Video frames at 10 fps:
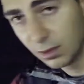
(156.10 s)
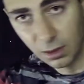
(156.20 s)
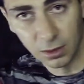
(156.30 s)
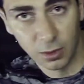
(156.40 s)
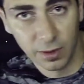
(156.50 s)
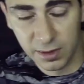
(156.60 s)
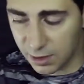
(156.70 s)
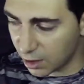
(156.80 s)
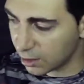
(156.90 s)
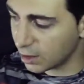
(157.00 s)
I'll go to the
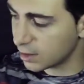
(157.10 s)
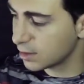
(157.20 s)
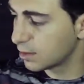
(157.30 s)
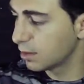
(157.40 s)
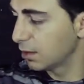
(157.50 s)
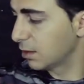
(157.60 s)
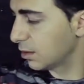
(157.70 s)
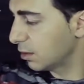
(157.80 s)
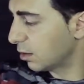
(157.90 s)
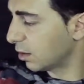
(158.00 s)
stand next.
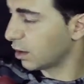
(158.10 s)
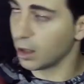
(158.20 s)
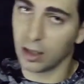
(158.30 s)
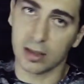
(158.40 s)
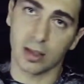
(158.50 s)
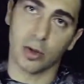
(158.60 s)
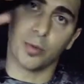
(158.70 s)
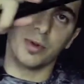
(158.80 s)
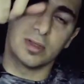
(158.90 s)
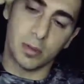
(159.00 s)
Again, like I said,
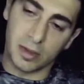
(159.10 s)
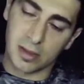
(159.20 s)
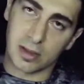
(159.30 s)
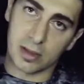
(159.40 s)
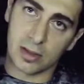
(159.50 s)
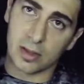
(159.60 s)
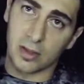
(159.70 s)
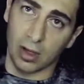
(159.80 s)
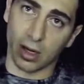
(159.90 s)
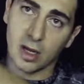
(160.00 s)
open some of these things just
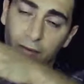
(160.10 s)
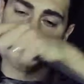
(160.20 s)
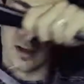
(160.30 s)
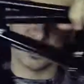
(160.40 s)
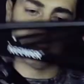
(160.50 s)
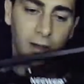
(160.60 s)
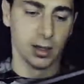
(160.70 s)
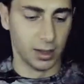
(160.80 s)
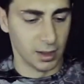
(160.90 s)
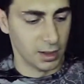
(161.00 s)
to kind of have an idea.
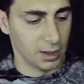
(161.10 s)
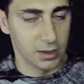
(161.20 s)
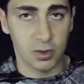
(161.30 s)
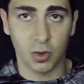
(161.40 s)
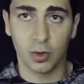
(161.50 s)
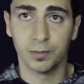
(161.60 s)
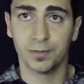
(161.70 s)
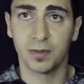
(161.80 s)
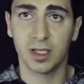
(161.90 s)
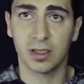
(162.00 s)
So
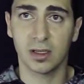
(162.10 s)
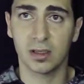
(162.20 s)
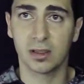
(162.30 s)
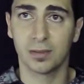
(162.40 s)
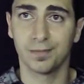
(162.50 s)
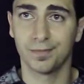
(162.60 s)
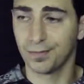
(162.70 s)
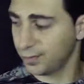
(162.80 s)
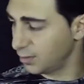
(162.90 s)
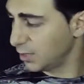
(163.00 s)
this is,
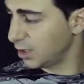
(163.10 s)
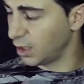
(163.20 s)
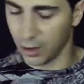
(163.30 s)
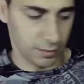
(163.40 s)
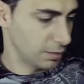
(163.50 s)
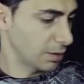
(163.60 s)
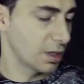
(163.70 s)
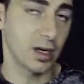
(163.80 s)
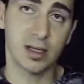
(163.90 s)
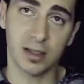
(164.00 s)
yeah,
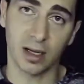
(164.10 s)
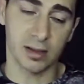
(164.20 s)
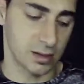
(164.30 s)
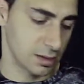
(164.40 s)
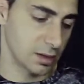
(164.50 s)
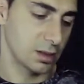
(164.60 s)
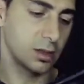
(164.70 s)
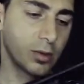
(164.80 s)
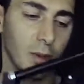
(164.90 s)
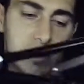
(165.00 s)
it extends. And you
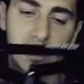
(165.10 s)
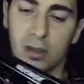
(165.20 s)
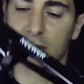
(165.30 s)
know what, let me just